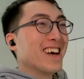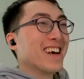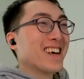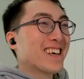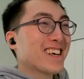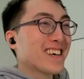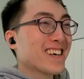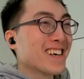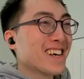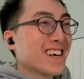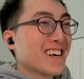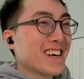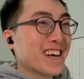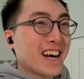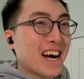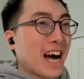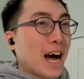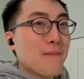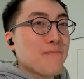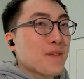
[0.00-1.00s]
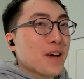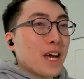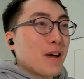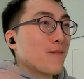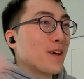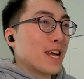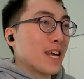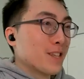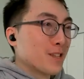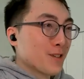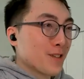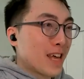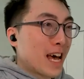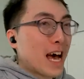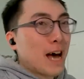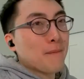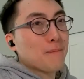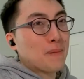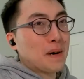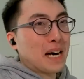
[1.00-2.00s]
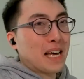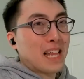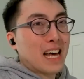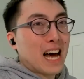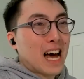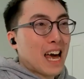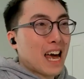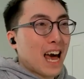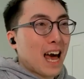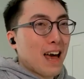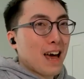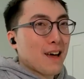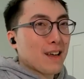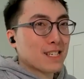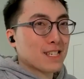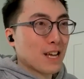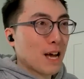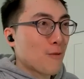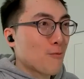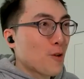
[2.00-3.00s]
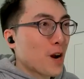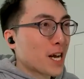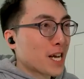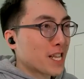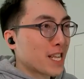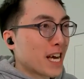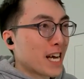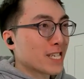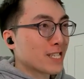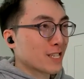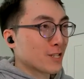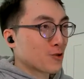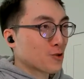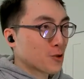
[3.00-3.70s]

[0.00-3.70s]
like, I'm not even into that, but I, I, I recognize the